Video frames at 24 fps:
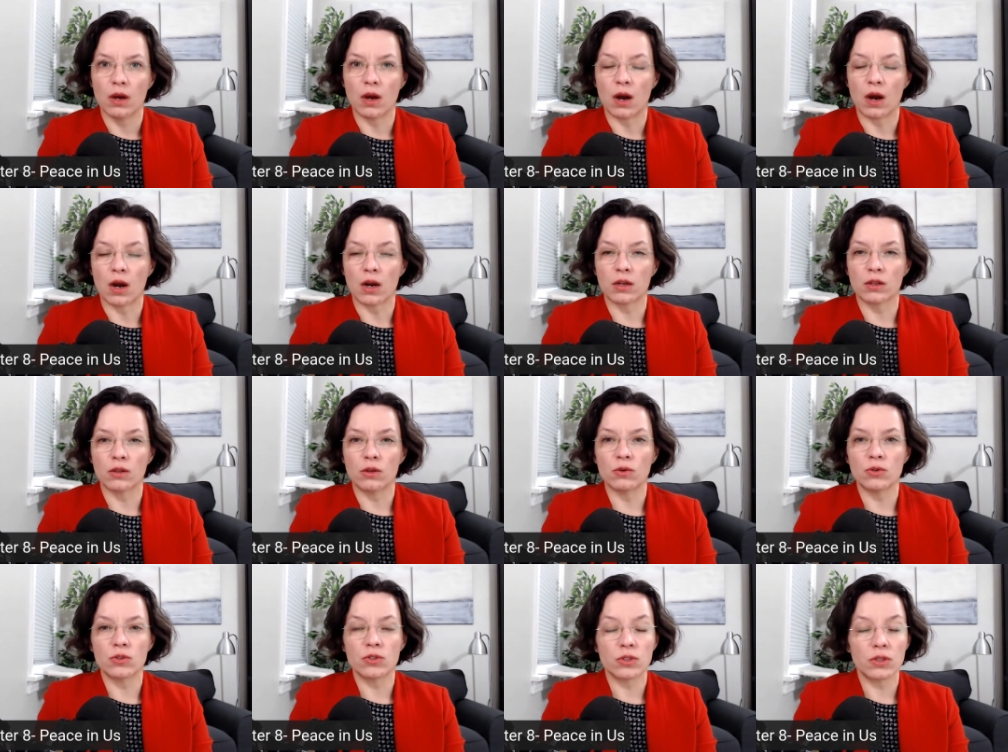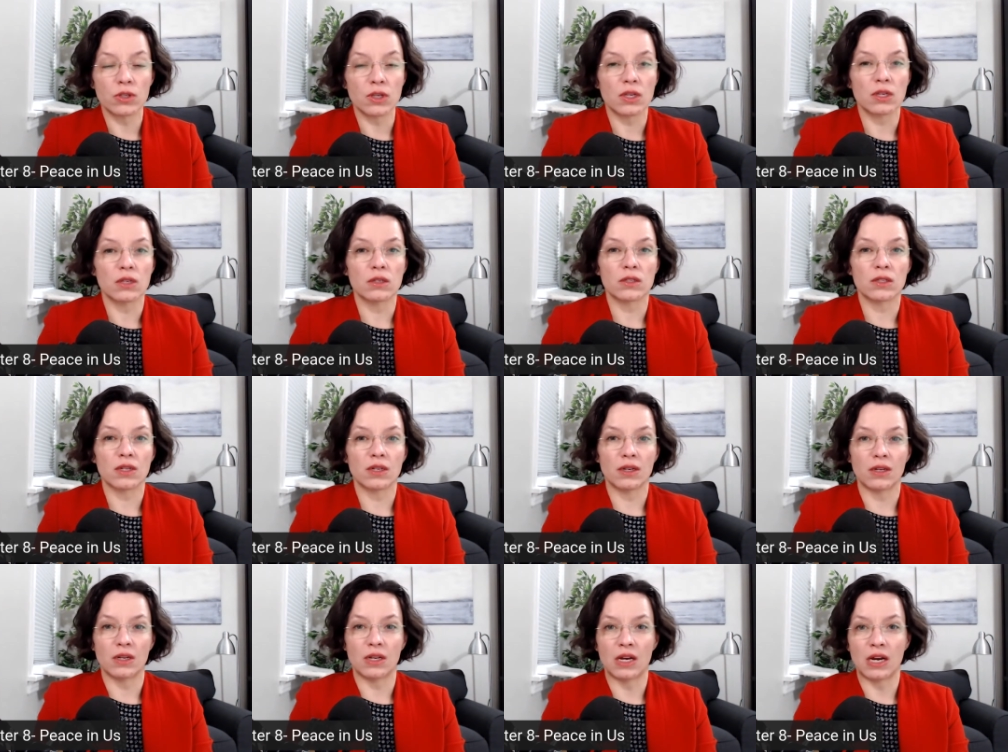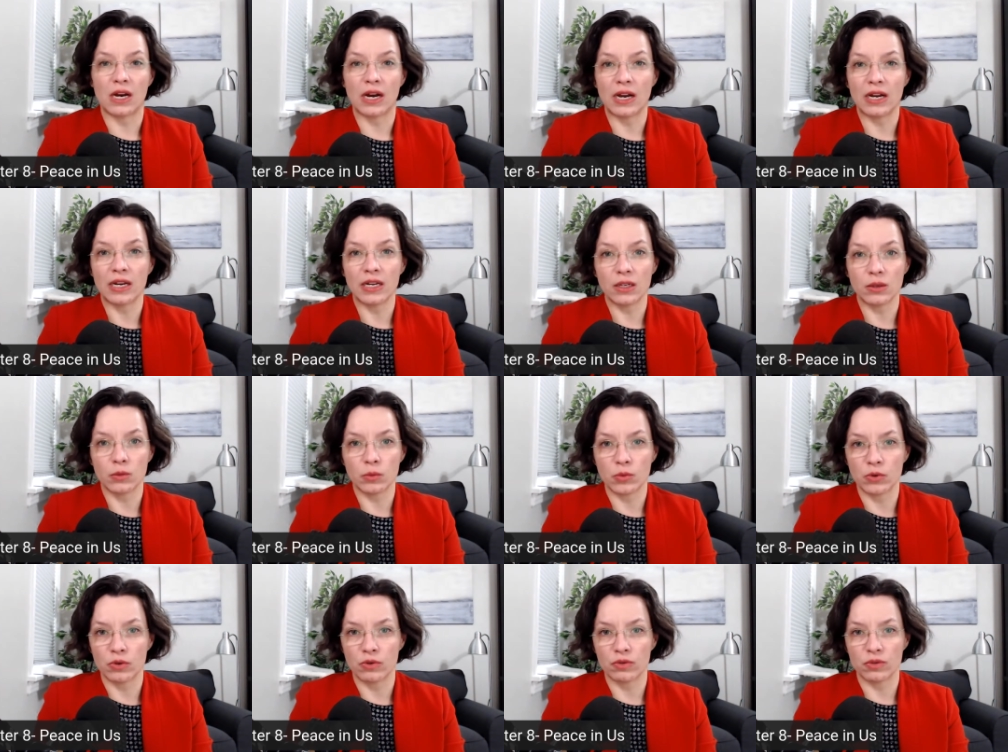are those things
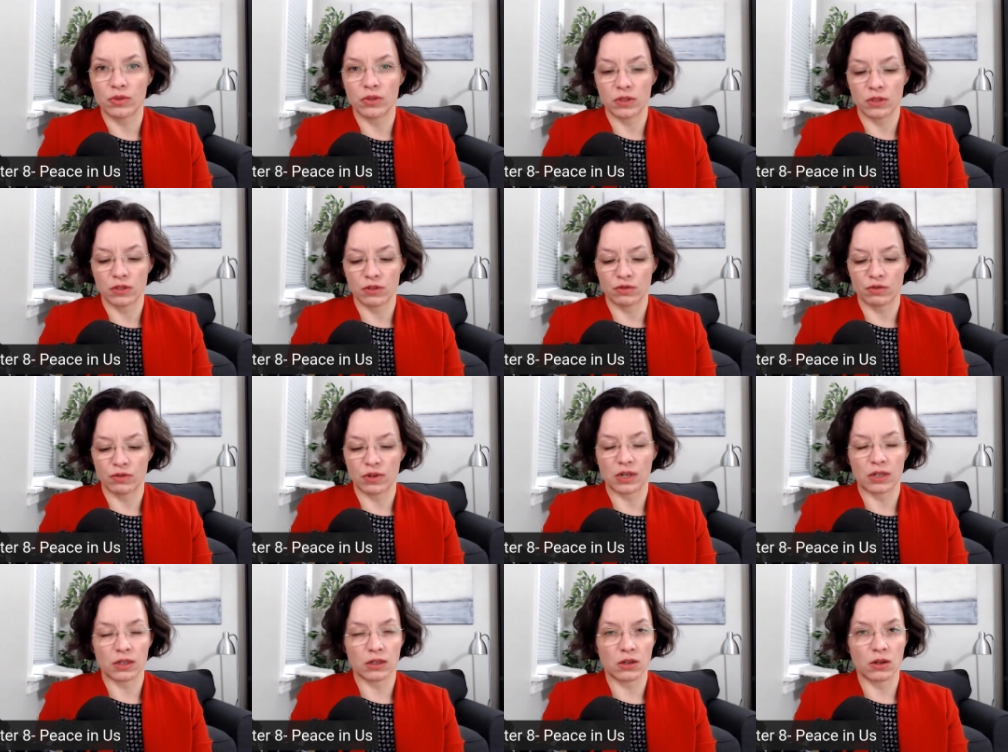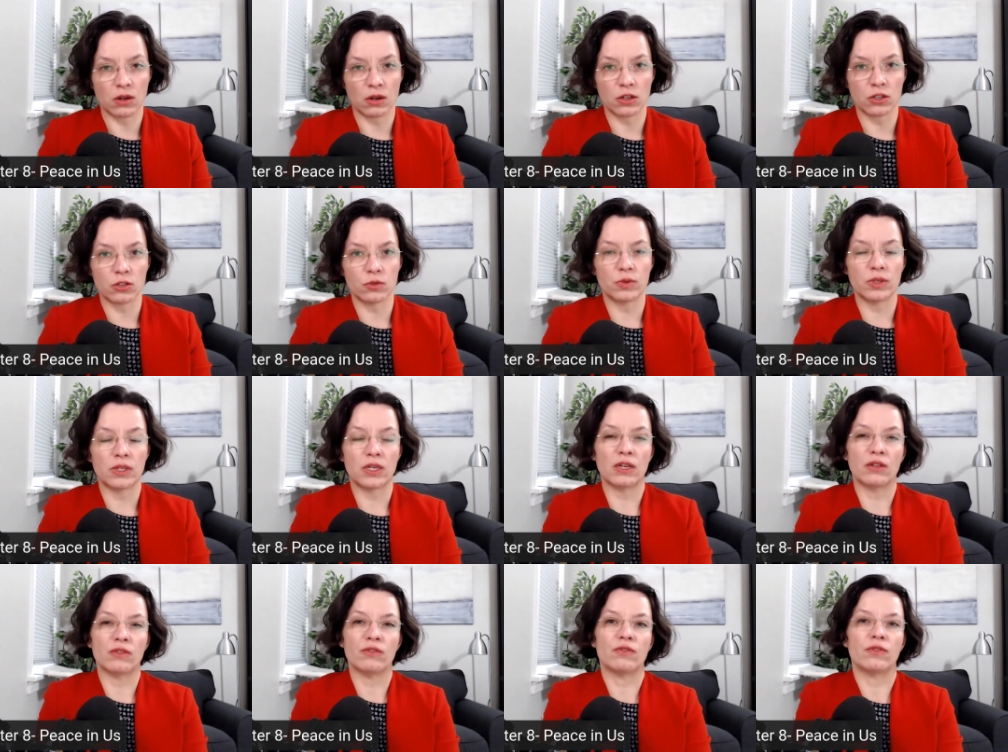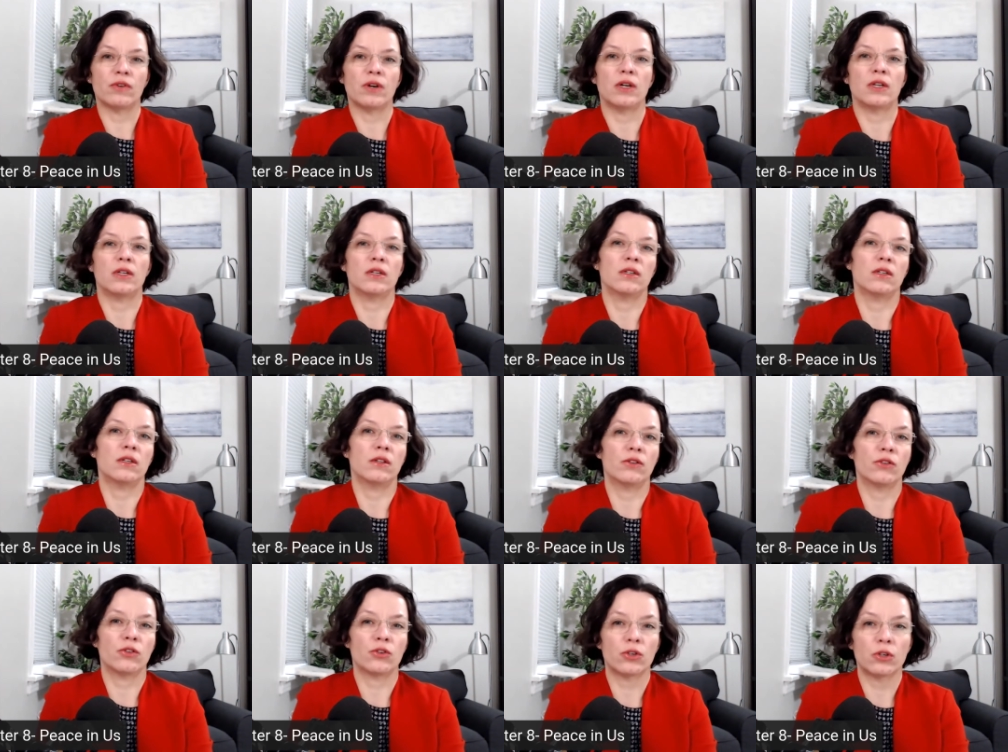aligned with the divine laws we can find in
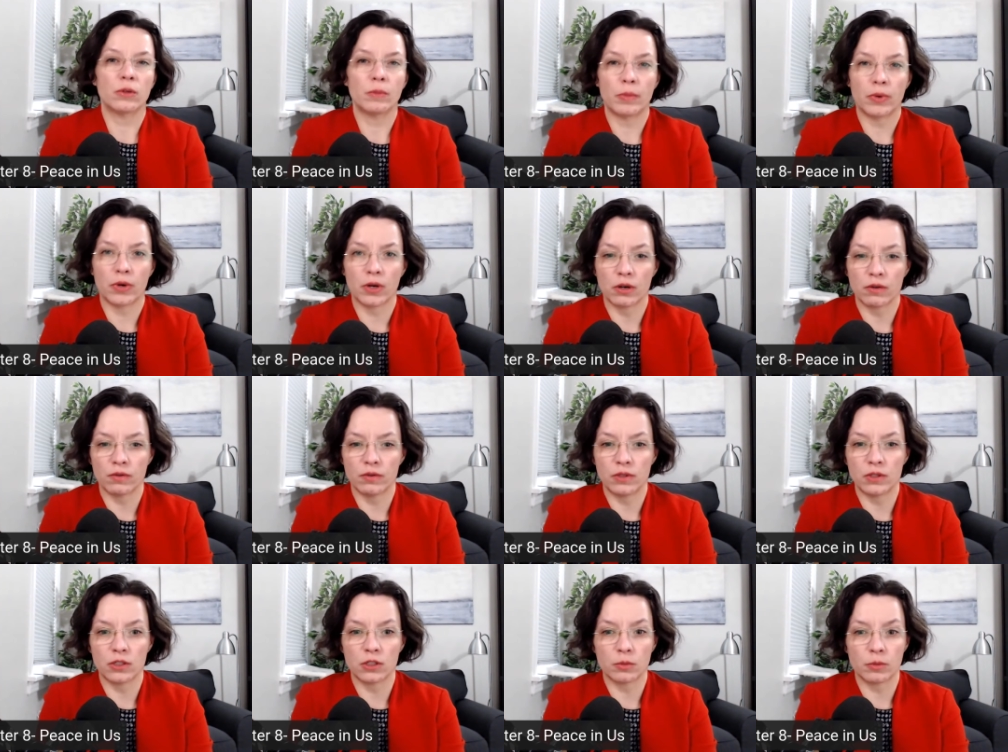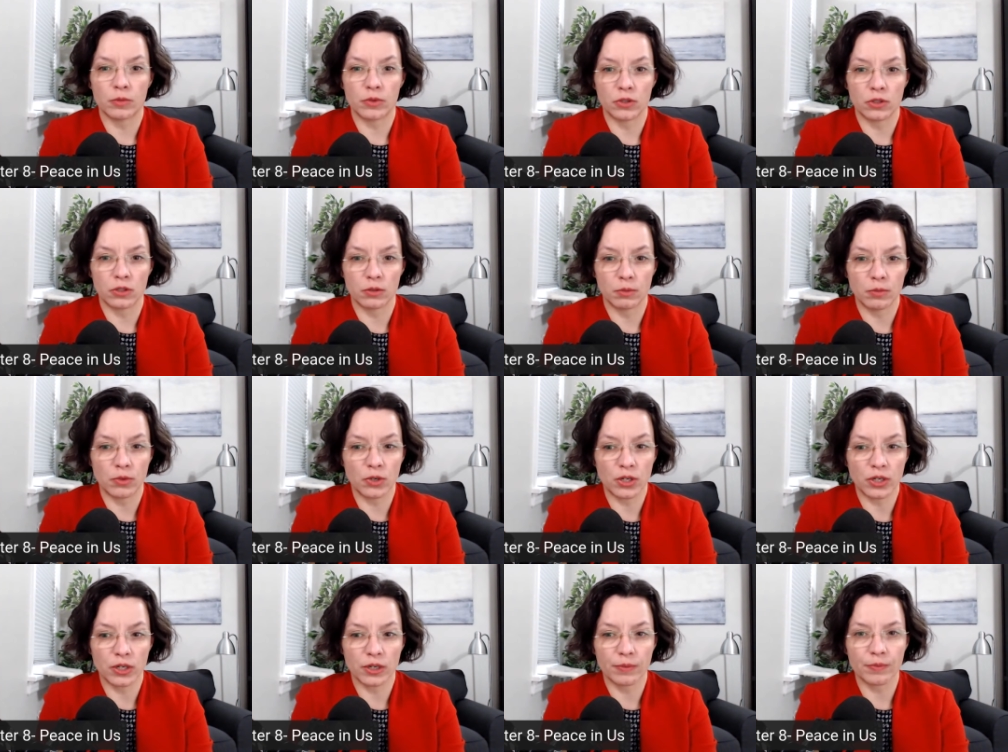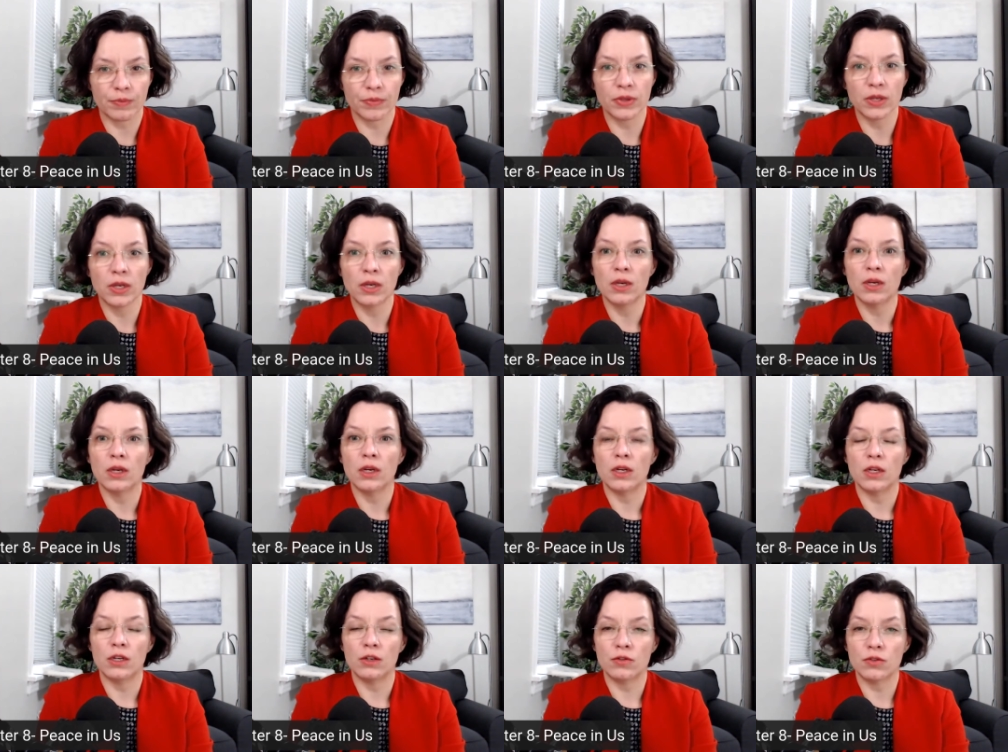the third part of the Spirit's book?
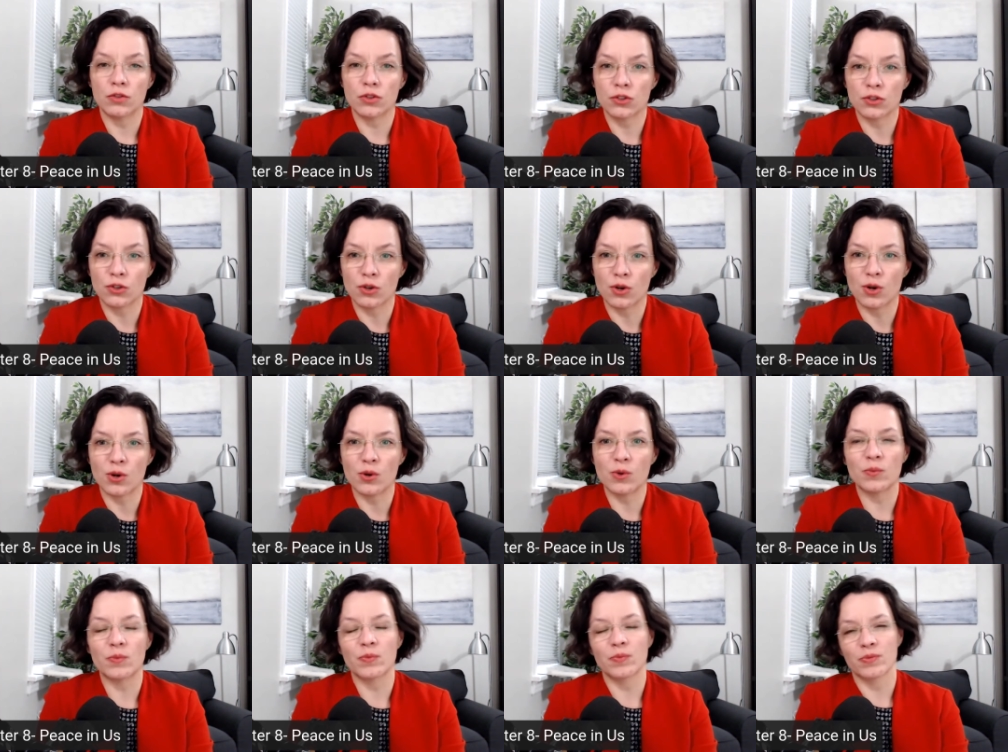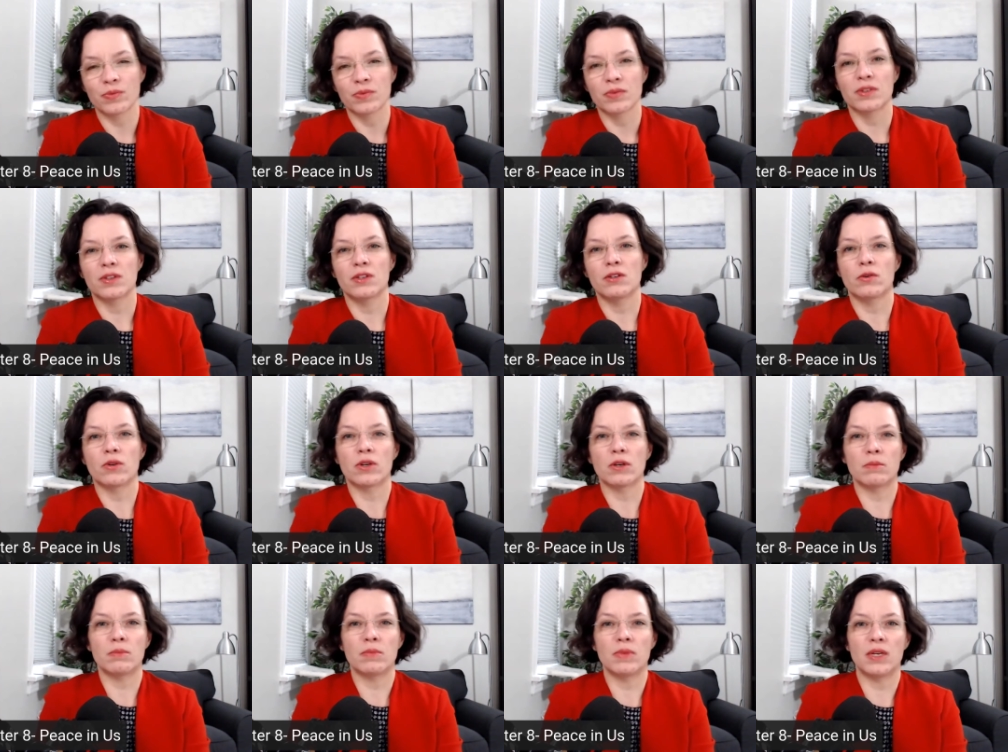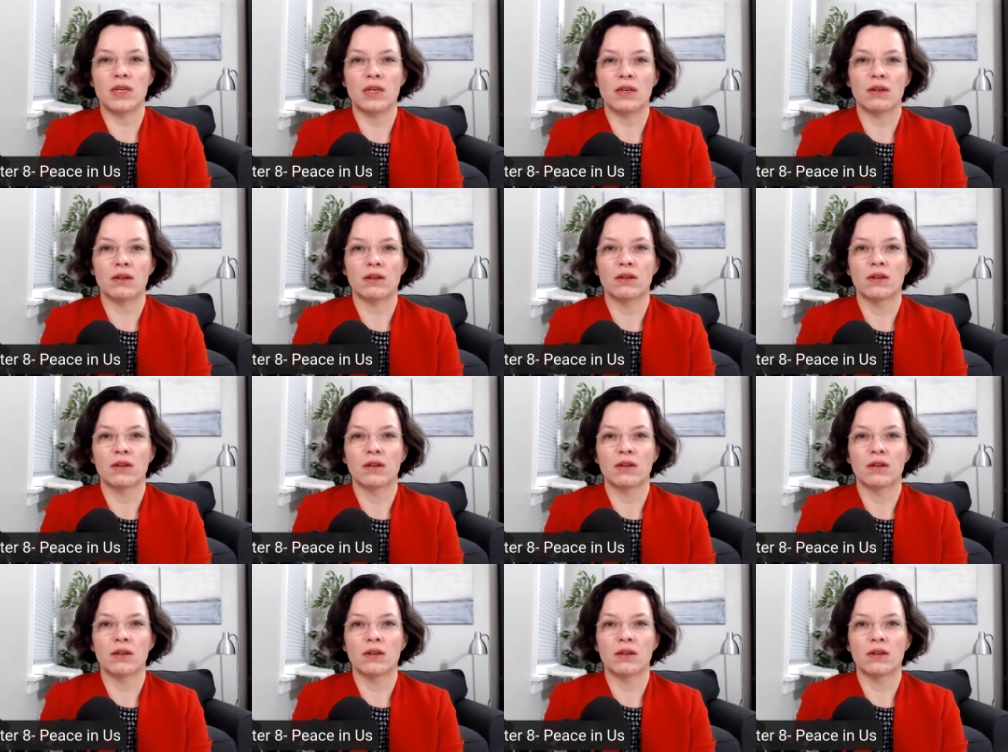If so, you can be